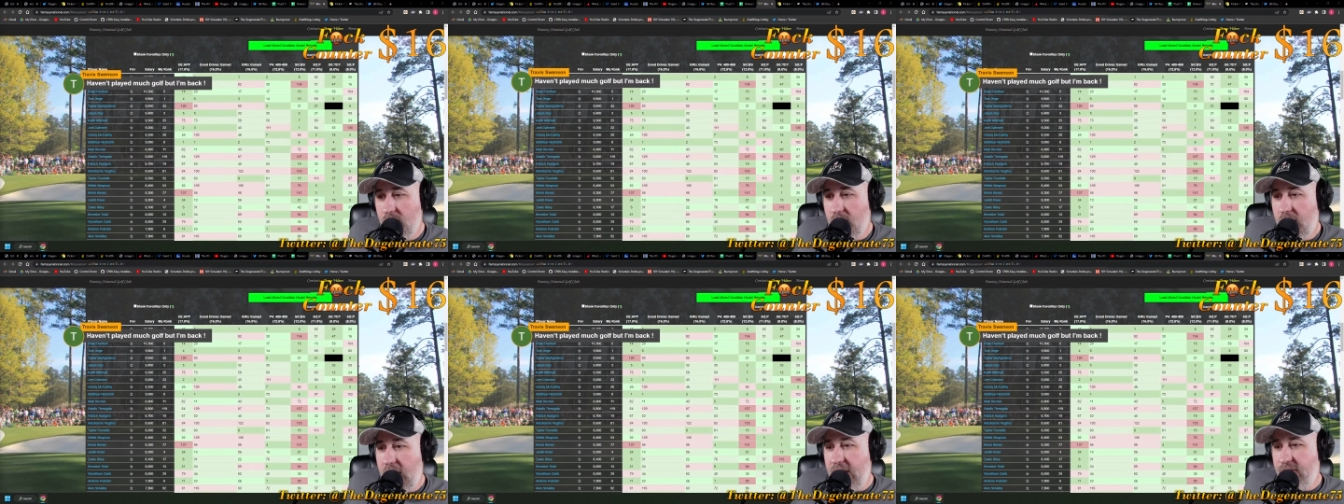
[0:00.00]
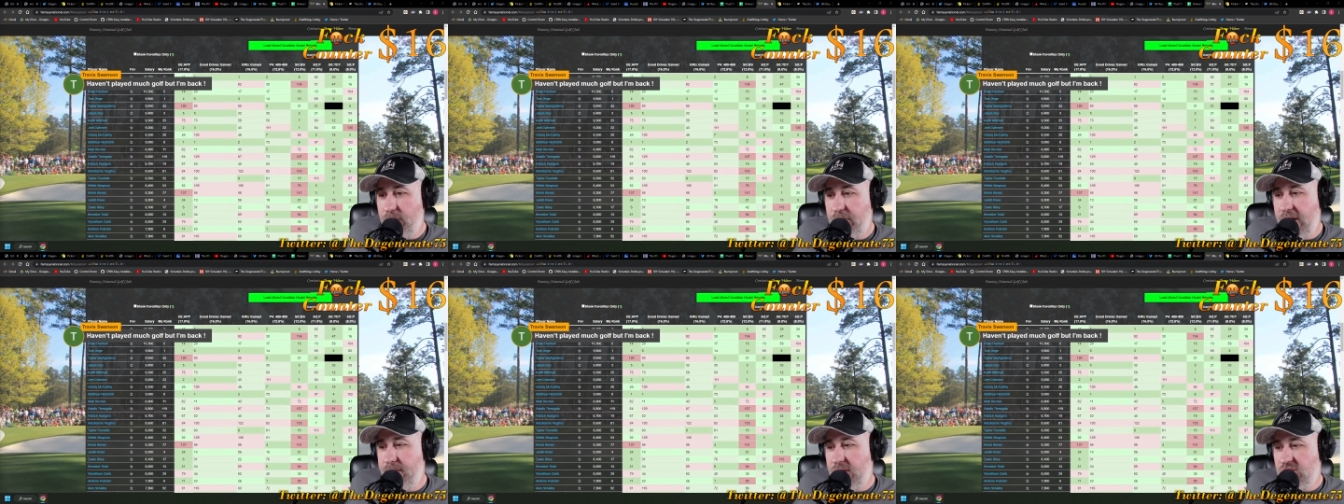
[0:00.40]
Haven't
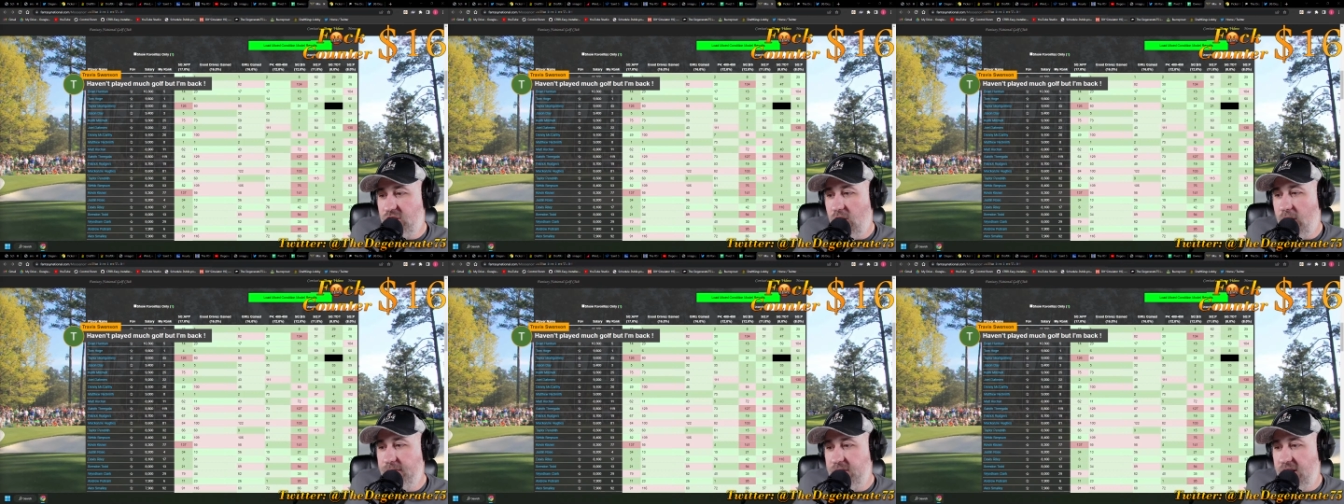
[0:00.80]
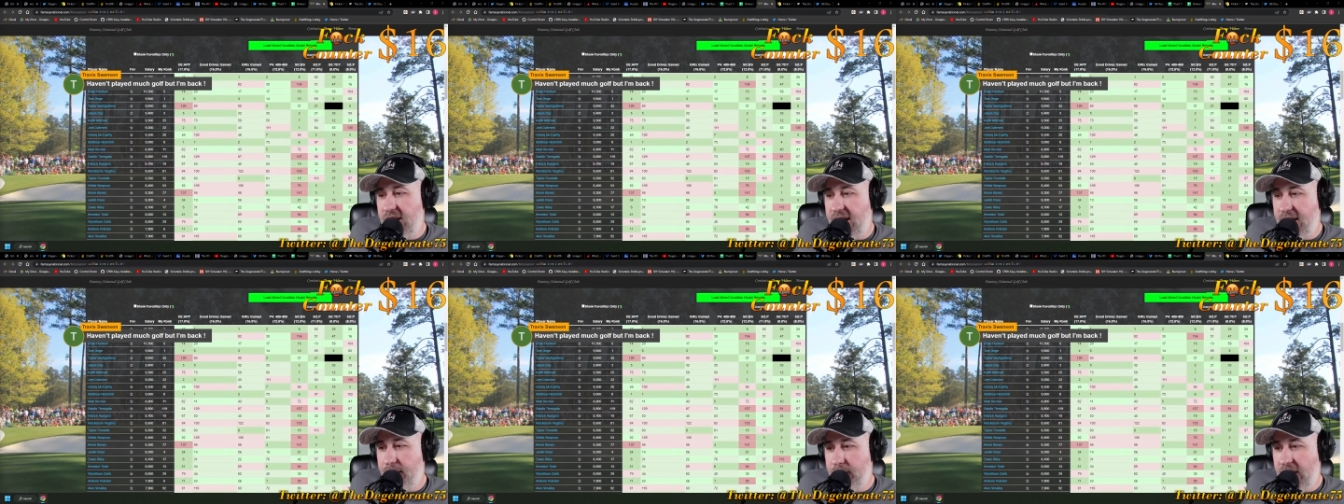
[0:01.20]
played much golf
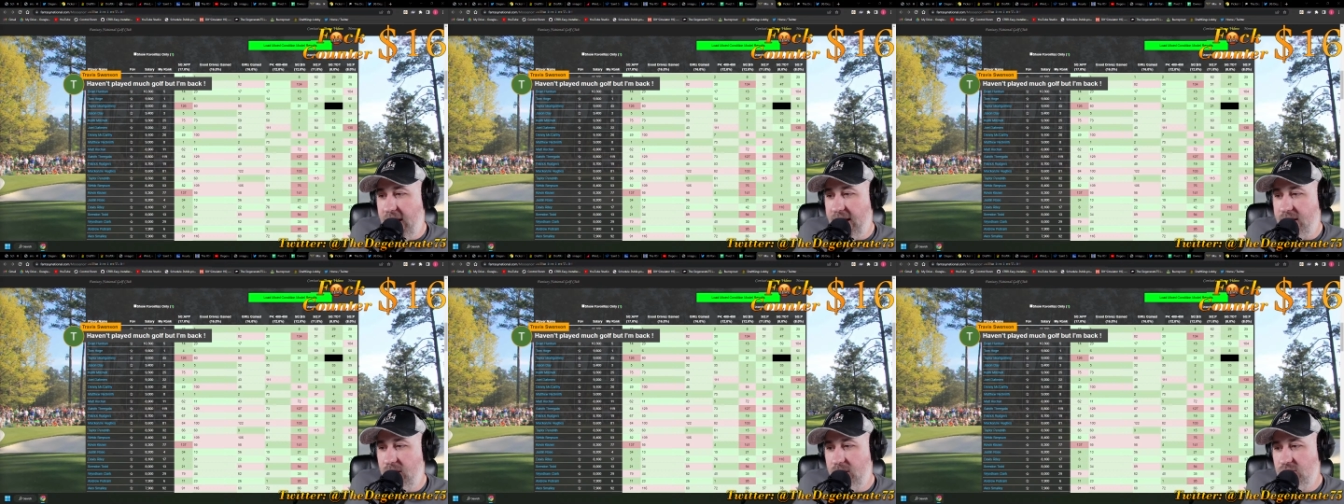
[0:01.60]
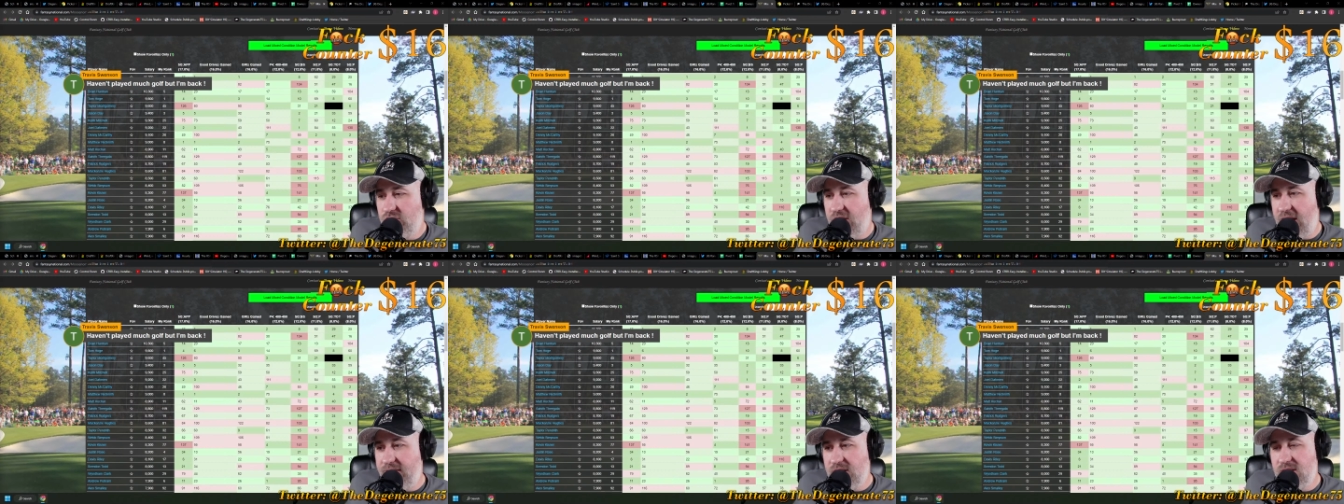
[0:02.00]
tonight. I'm back.
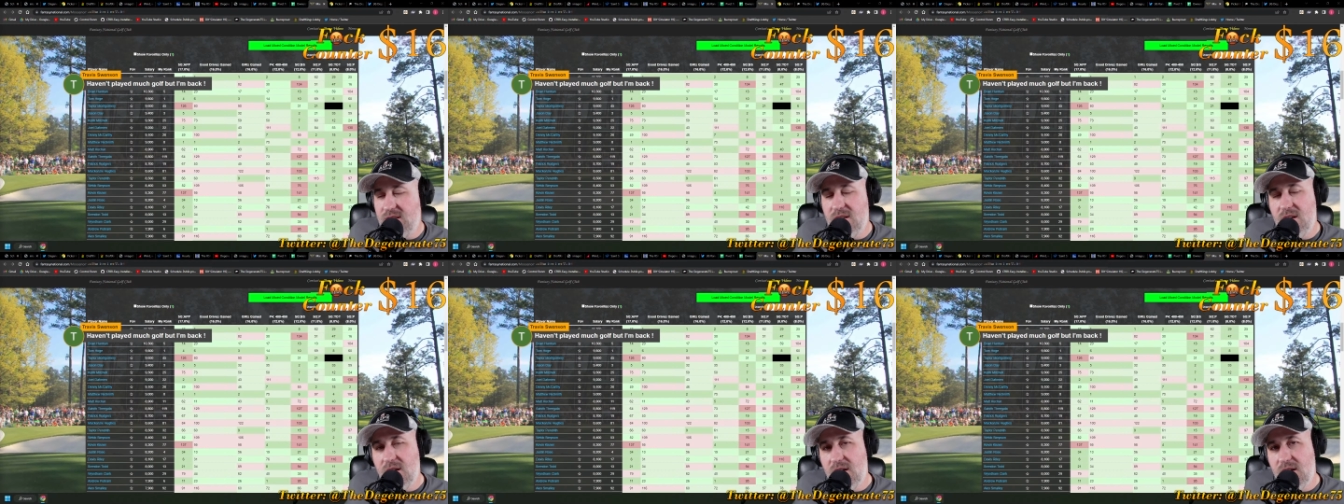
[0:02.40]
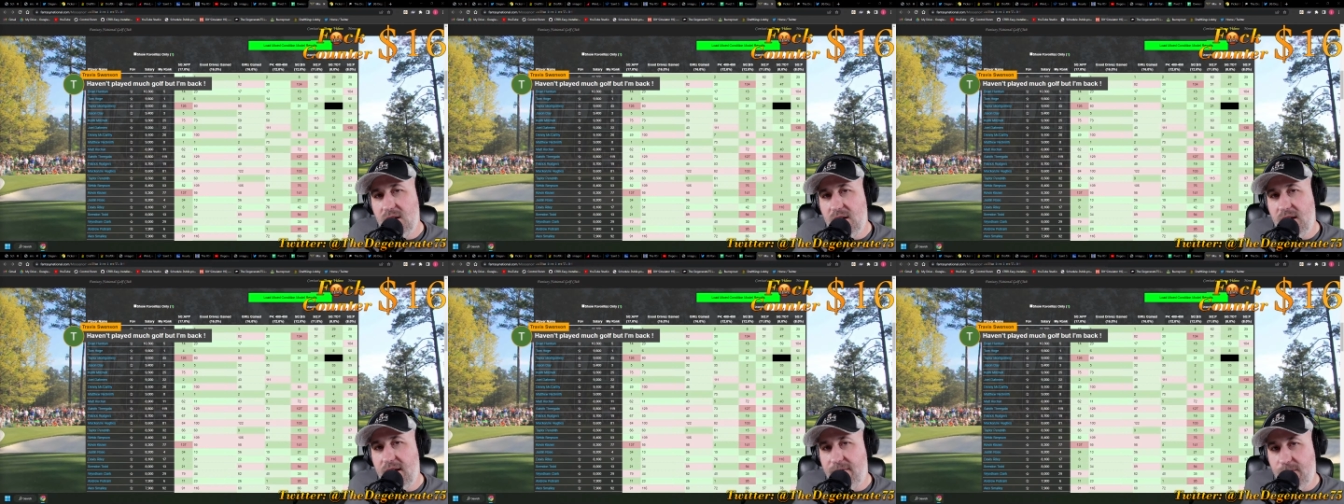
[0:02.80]
Travis,
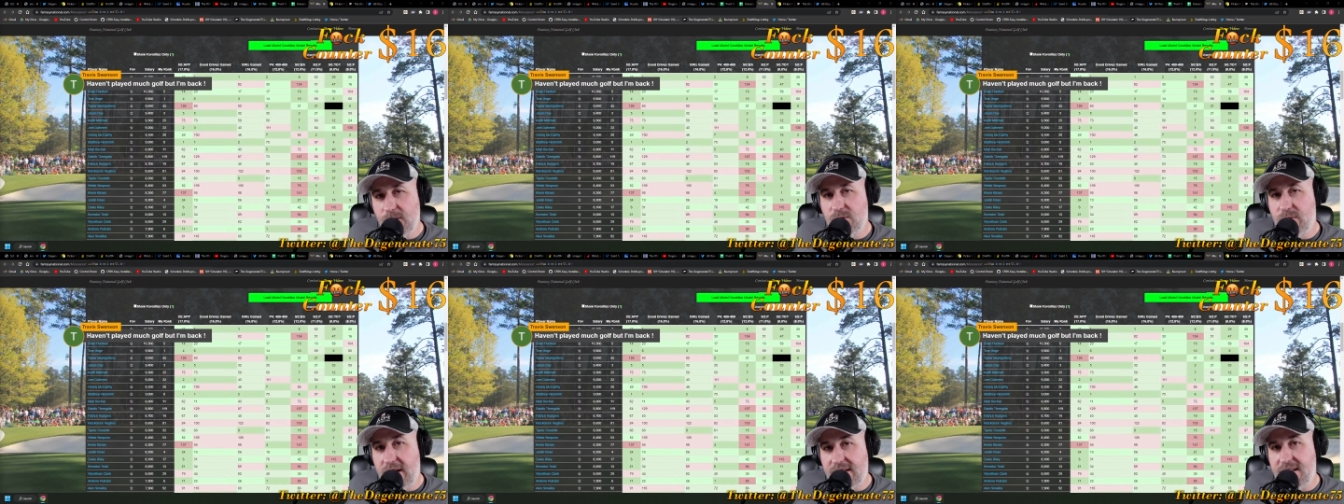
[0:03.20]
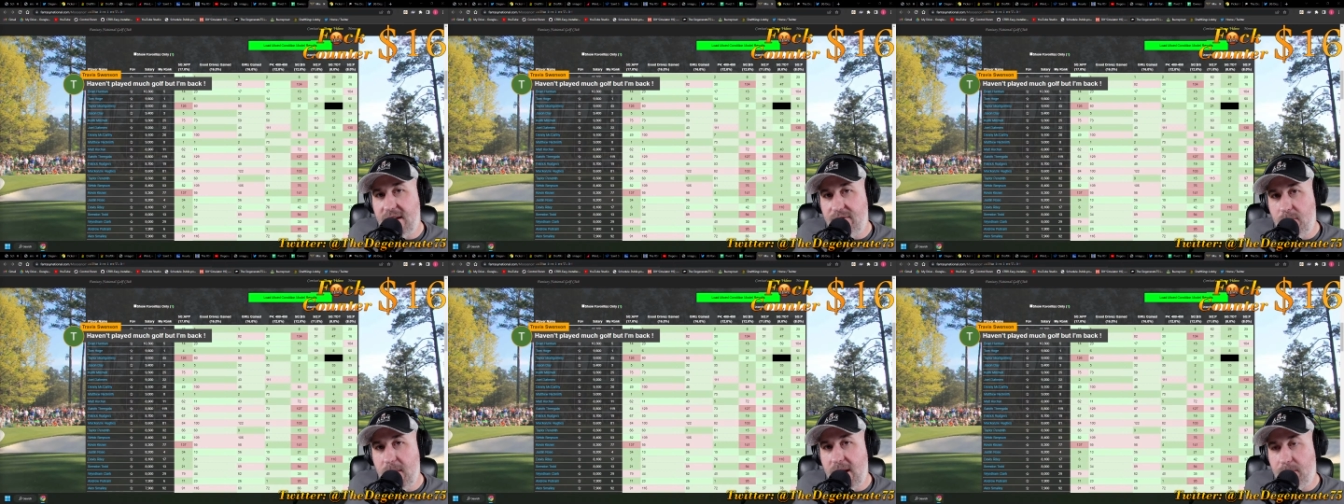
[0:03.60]
it feels right to
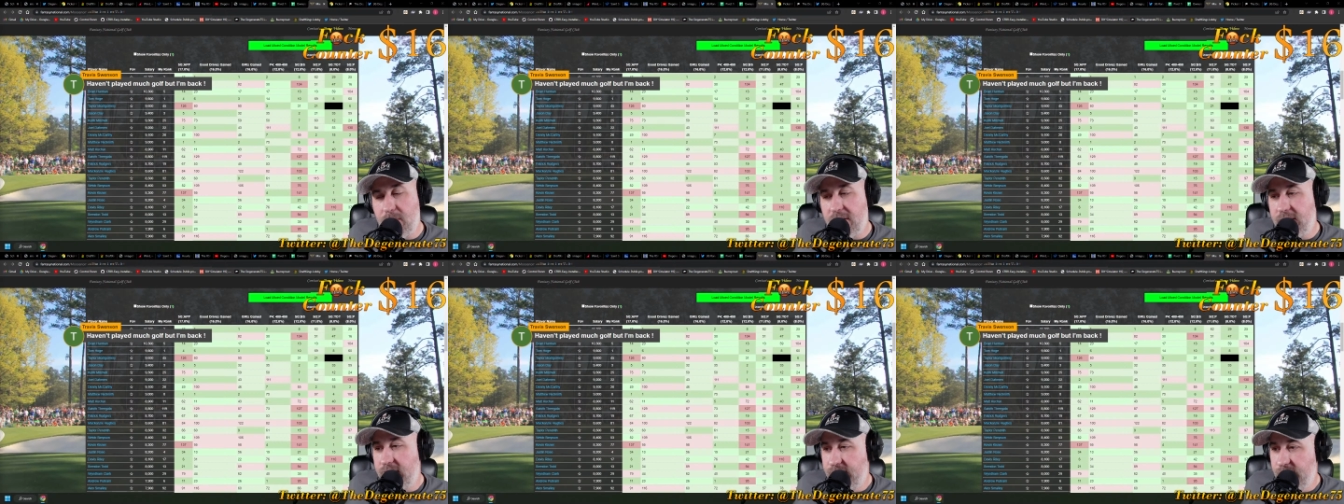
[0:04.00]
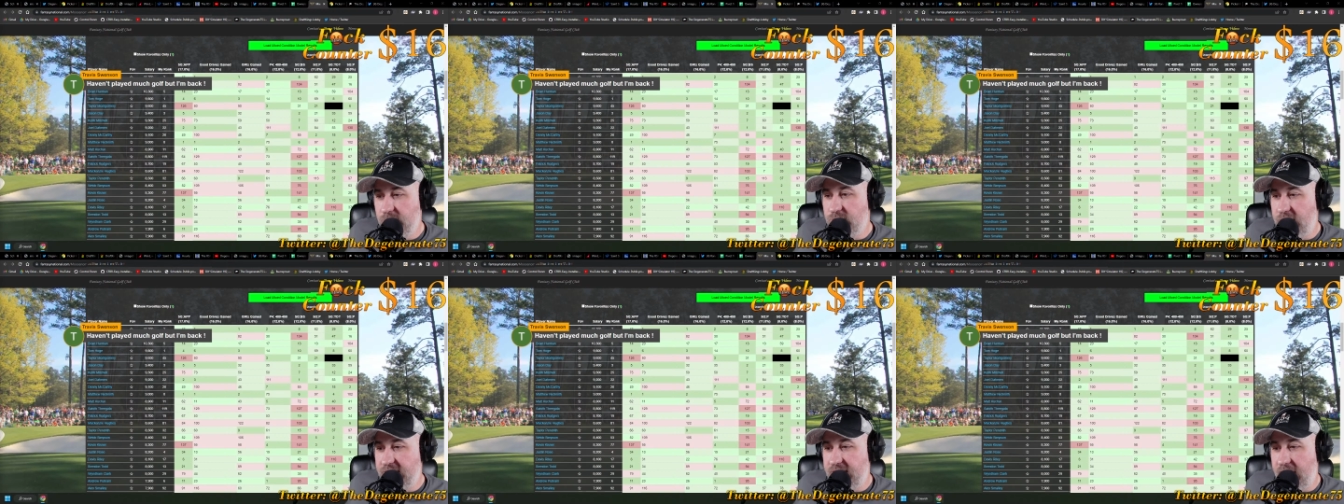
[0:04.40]
have you back, brother.
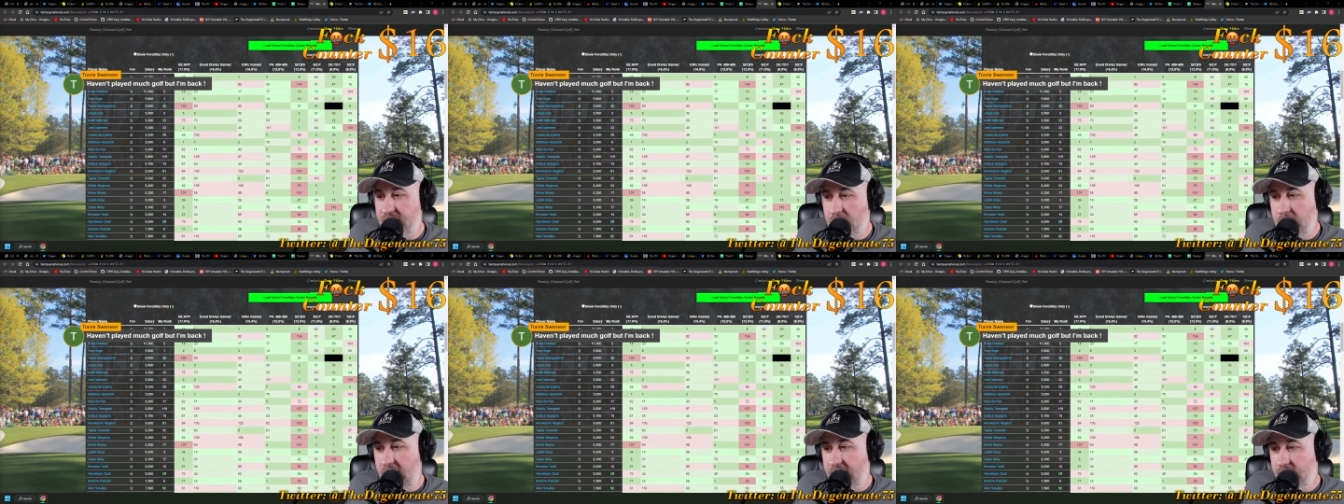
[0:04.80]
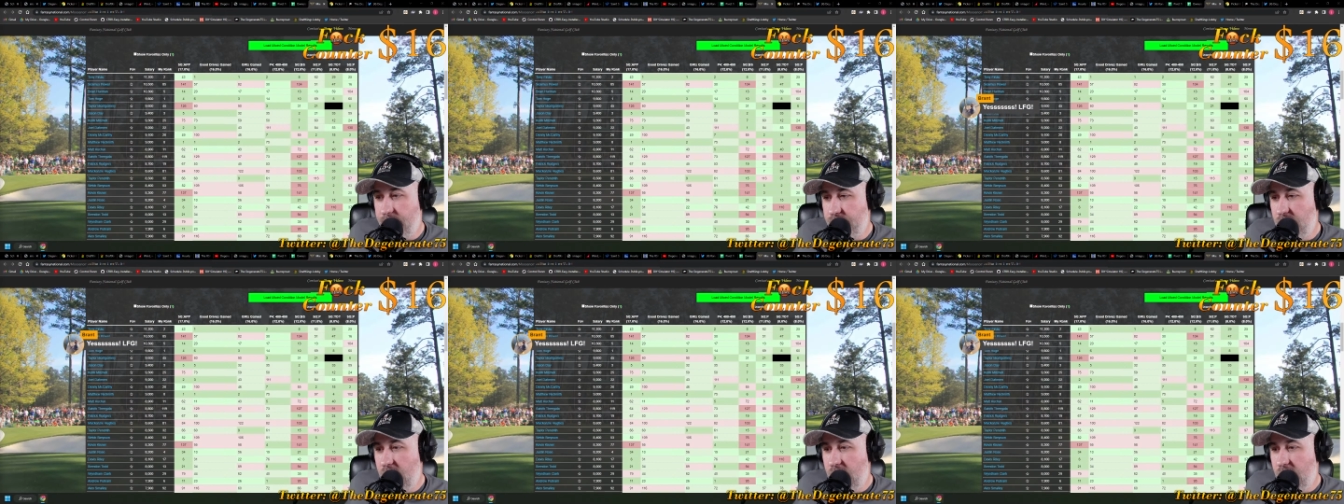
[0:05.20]
Feels right to have you back.